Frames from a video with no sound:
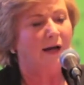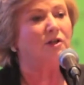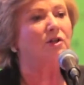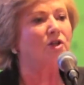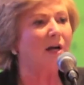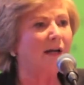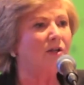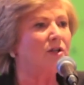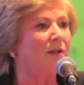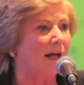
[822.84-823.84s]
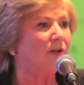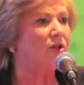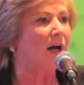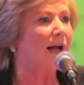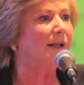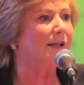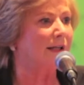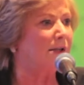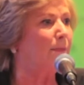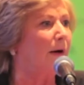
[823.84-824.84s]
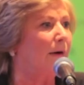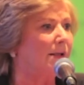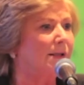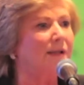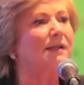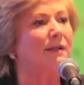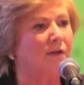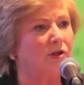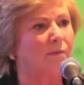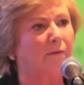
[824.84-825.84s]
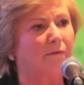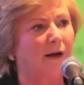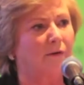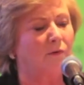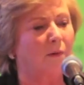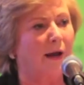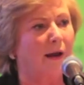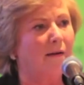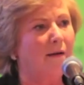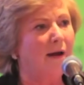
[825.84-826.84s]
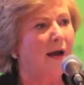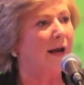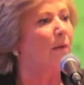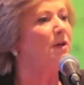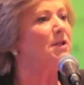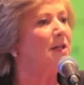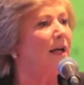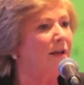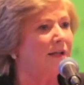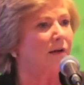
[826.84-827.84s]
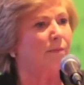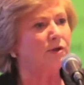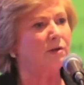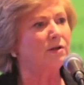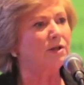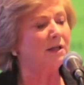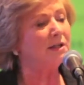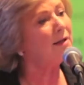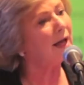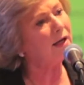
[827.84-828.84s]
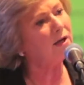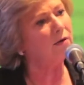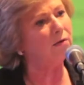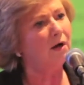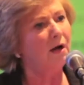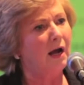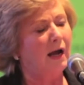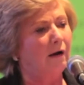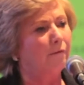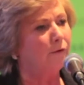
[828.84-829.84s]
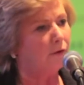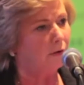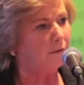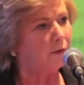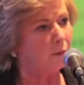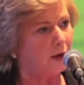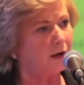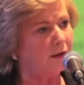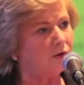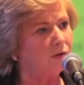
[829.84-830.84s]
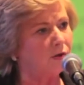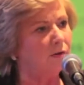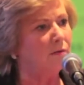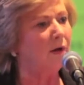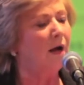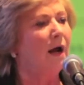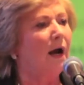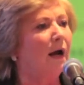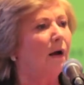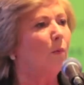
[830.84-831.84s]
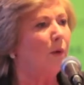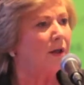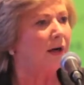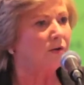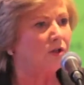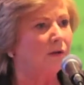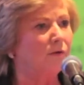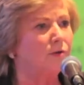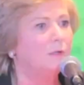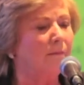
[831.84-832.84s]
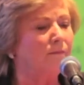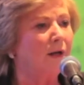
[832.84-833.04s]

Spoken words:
to change that child's experience in such a profound way. And I want to take this opportunity to thank you for all of the work that you do with our children,